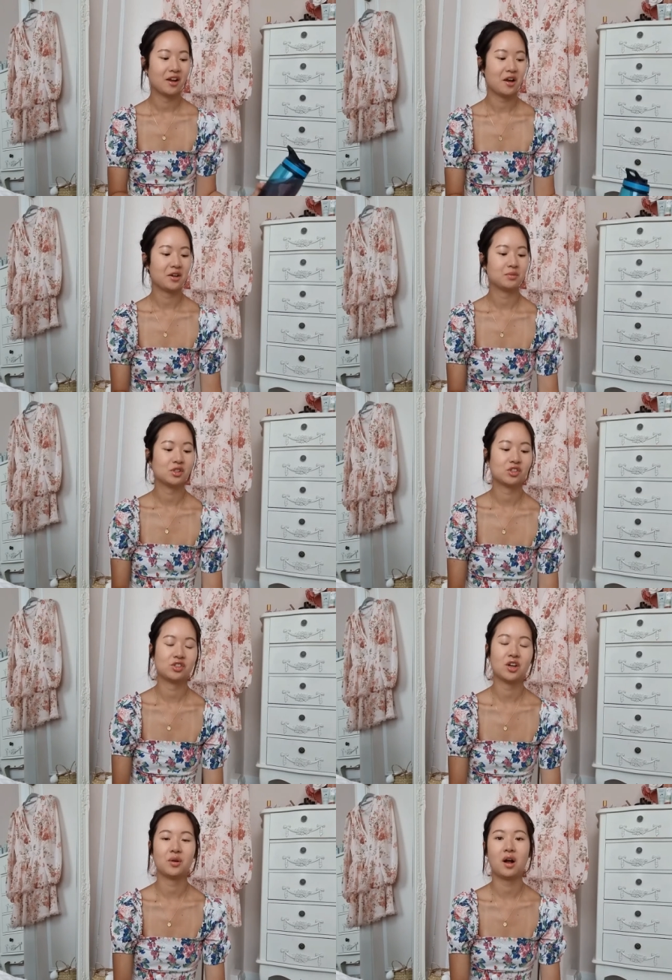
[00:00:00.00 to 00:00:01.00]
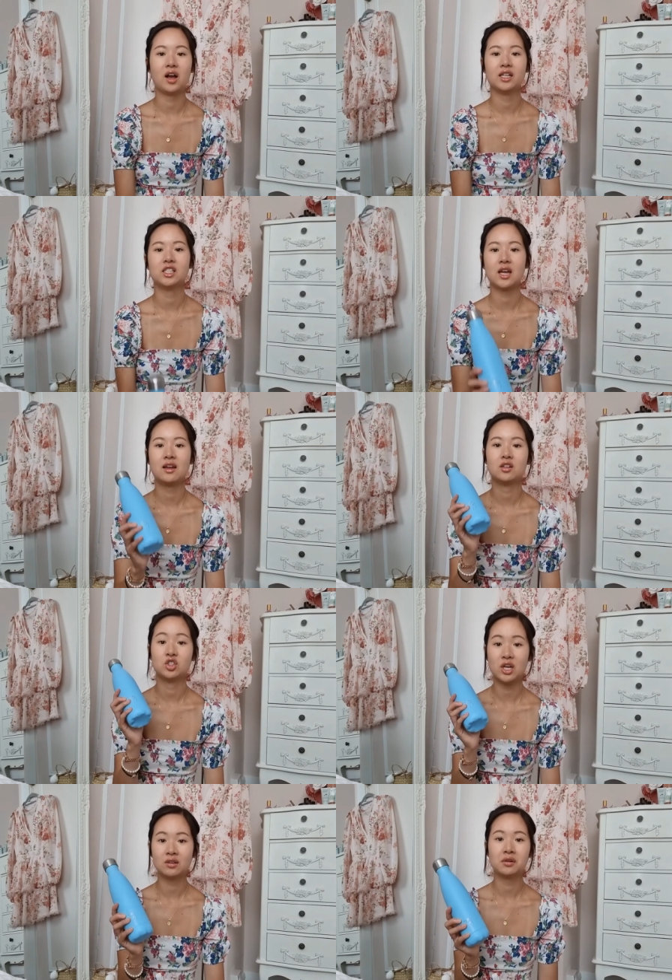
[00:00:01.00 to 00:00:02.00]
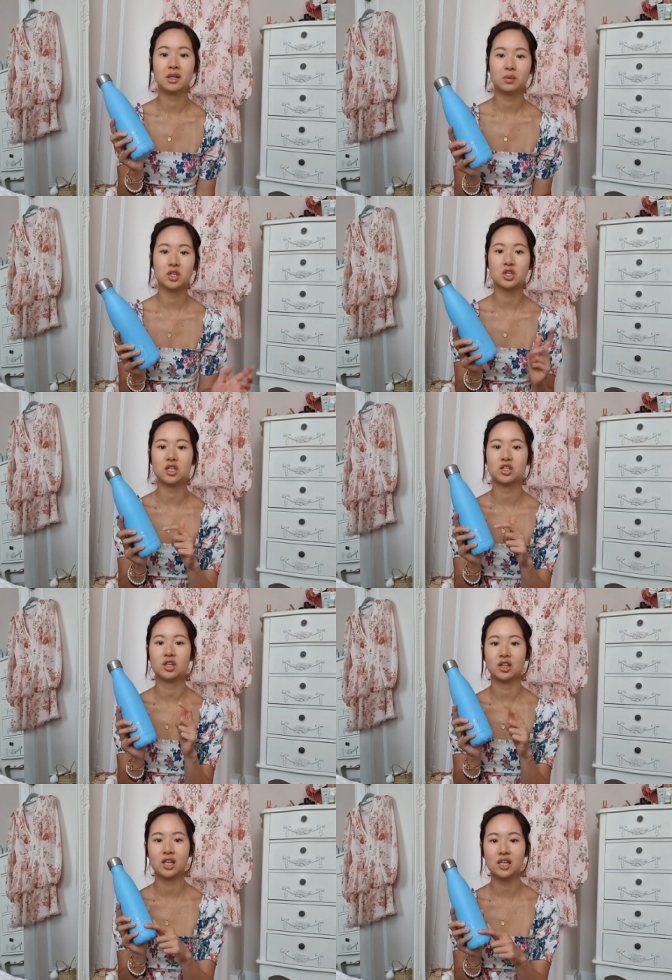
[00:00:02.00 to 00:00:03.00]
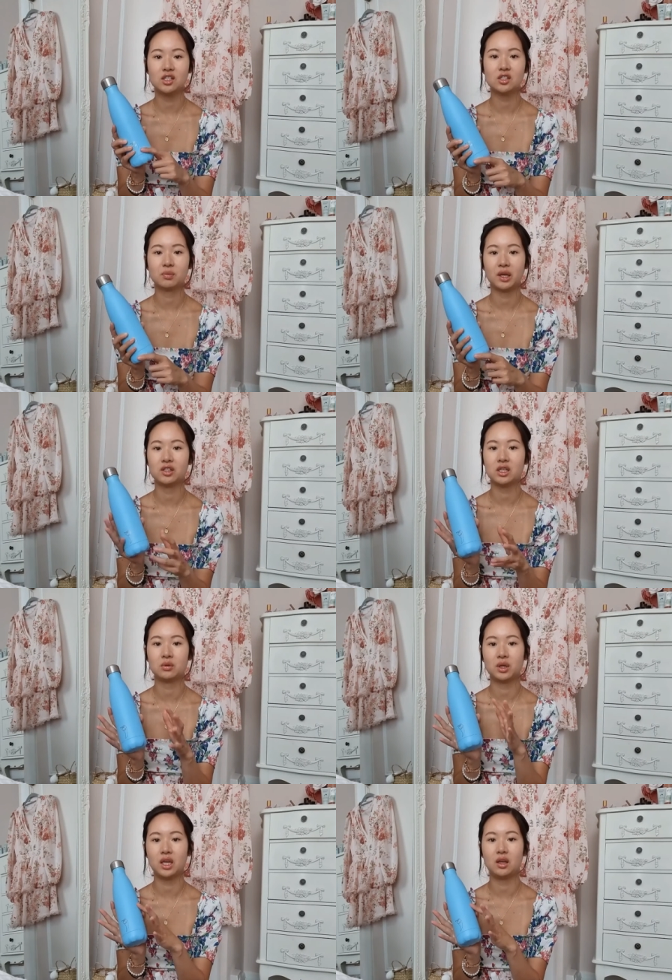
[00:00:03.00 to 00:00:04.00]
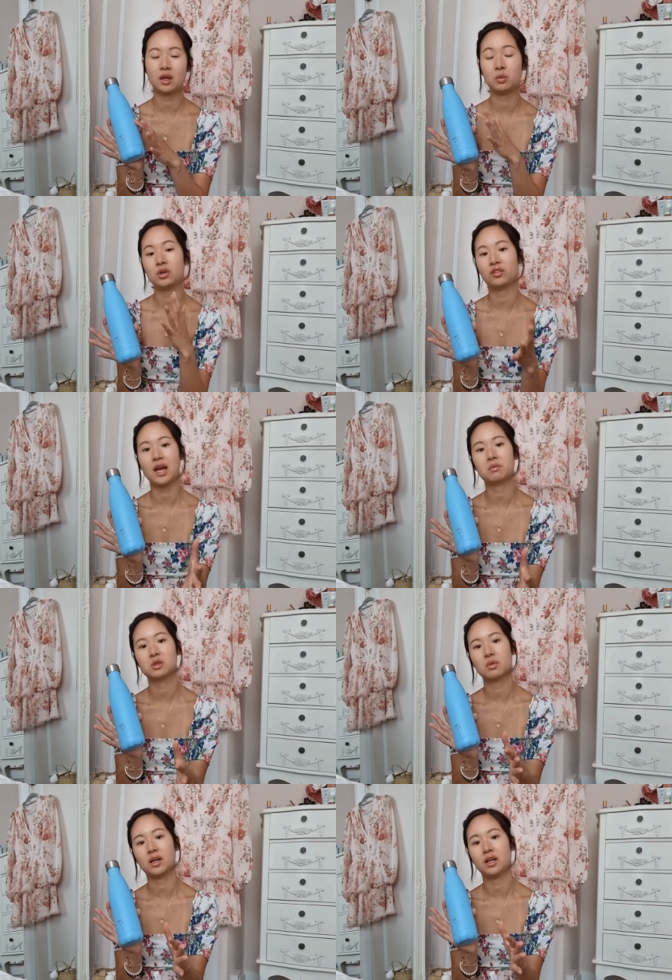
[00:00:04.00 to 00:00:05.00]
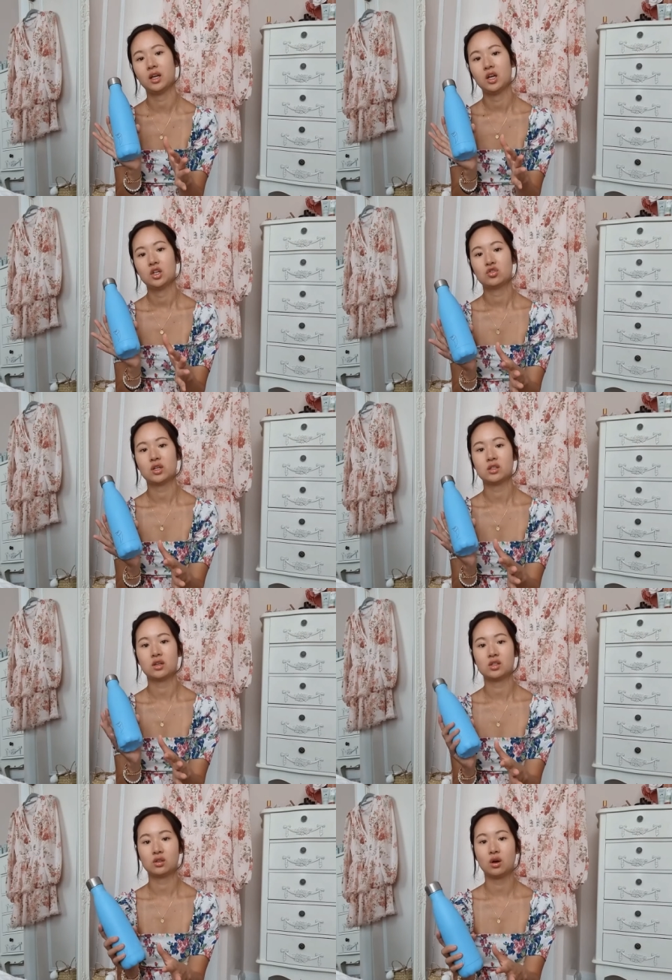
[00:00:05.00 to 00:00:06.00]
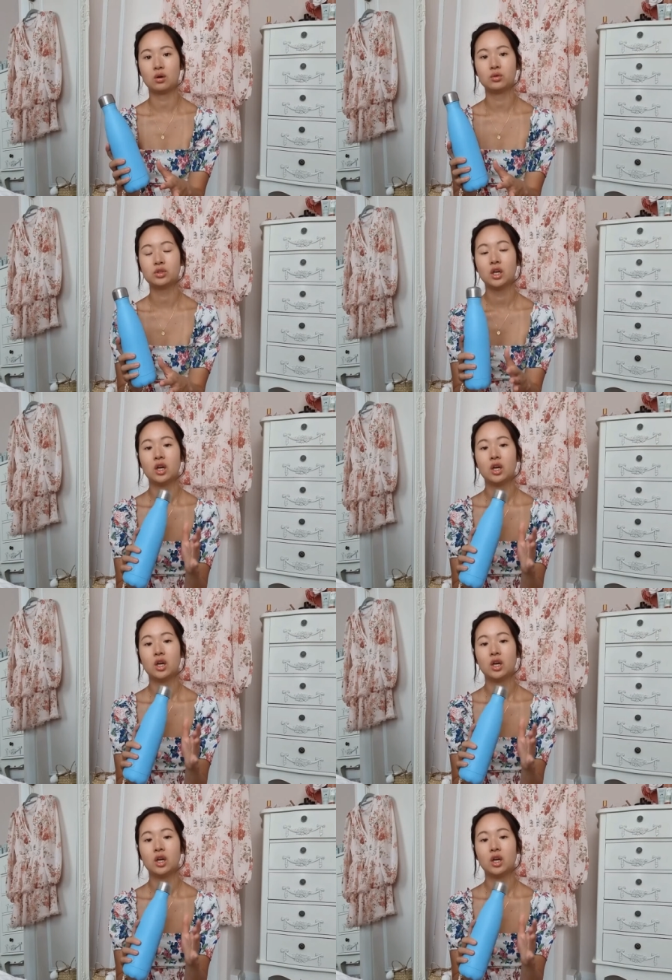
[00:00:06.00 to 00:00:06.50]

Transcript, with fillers: Um, so I genuinely wish I took this because it will keep it would have kept my drinks nice and cold.